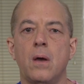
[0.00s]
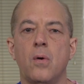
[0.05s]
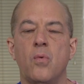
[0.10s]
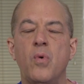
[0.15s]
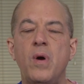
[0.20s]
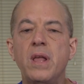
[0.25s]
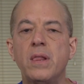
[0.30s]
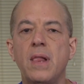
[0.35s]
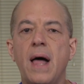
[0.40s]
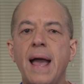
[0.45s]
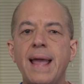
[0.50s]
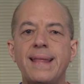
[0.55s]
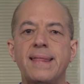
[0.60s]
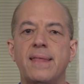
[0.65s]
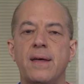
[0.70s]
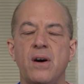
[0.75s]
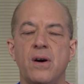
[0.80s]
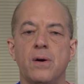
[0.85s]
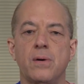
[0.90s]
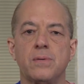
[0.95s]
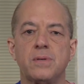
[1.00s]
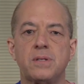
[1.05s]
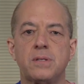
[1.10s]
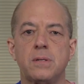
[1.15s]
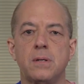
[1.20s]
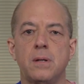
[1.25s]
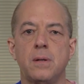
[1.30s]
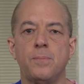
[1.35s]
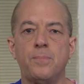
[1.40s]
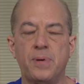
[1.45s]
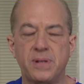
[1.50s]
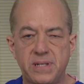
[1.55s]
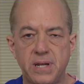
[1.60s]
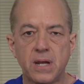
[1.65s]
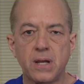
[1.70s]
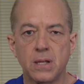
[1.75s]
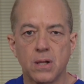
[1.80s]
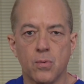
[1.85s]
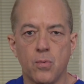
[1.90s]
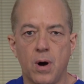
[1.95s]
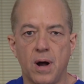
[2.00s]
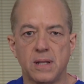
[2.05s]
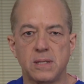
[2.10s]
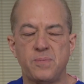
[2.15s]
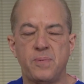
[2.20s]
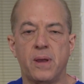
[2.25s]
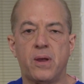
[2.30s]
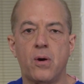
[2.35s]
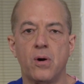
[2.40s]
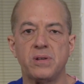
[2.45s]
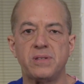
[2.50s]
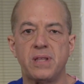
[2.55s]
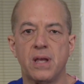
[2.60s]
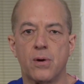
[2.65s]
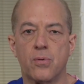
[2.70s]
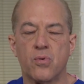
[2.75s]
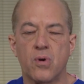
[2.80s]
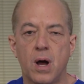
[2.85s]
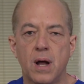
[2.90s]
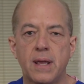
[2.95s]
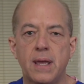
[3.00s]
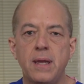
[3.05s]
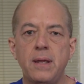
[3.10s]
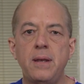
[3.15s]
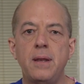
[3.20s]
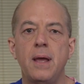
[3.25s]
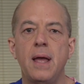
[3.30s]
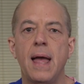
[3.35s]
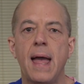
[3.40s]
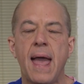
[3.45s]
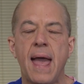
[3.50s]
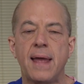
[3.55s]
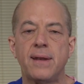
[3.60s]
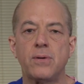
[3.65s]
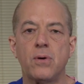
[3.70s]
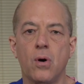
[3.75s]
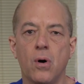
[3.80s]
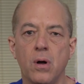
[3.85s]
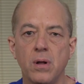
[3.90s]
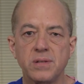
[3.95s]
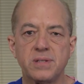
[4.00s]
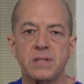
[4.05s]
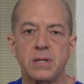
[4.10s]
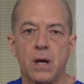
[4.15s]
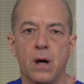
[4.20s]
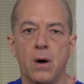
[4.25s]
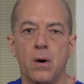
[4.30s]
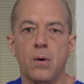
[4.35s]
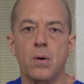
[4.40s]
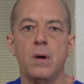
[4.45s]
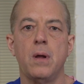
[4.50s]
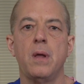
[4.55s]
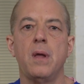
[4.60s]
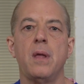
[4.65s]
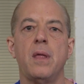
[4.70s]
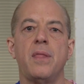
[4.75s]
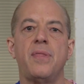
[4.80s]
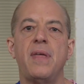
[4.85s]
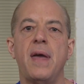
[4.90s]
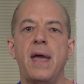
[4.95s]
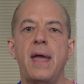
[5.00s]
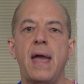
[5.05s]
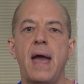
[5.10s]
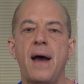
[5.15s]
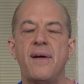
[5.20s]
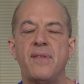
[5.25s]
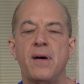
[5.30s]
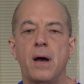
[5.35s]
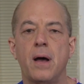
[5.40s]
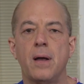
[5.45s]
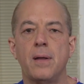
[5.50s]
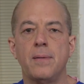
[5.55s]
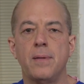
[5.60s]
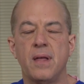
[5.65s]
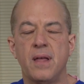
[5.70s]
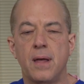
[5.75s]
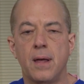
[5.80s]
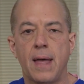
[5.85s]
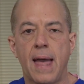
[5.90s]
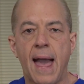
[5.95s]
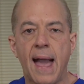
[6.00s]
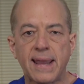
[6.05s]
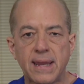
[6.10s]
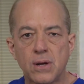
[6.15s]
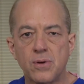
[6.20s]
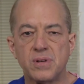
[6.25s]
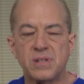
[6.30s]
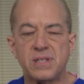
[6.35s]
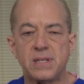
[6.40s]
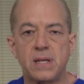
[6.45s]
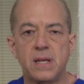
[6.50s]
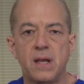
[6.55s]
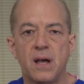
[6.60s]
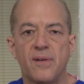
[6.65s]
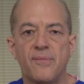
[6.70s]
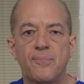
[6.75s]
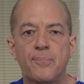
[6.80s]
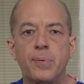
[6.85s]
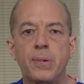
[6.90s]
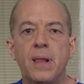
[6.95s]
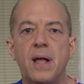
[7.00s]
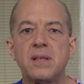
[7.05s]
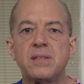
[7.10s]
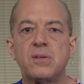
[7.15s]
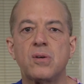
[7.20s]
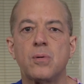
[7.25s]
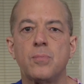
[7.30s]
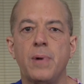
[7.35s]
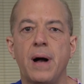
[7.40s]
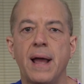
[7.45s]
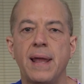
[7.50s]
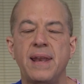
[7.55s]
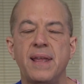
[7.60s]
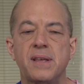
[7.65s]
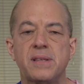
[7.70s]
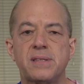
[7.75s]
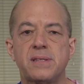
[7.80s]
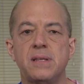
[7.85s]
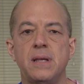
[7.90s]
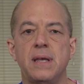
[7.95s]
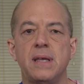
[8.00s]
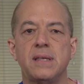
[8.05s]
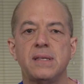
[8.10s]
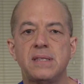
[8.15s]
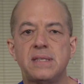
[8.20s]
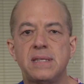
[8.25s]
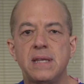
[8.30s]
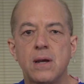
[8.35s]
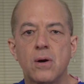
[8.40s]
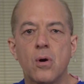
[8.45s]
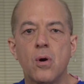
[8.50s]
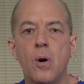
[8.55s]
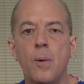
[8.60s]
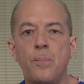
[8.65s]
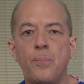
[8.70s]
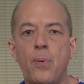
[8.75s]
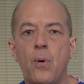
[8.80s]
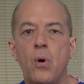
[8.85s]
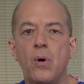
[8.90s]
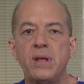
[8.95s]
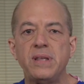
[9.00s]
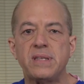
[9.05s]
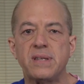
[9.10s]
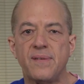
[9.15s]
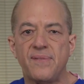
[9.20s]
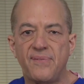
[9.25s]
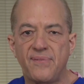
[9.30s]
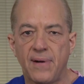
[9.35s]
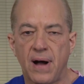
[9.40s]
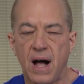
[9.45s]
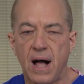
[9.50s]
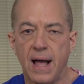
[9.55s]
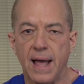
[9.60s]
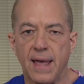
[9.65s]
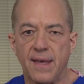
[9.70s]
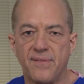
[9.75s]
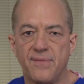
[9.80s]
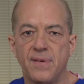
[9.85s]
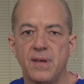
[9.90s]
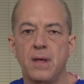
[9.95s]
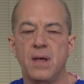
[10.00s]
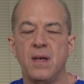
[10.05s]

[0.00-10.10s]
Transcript: We like those particular ones because they're rugged, and also they have a accuracy of plus or minus 0.5,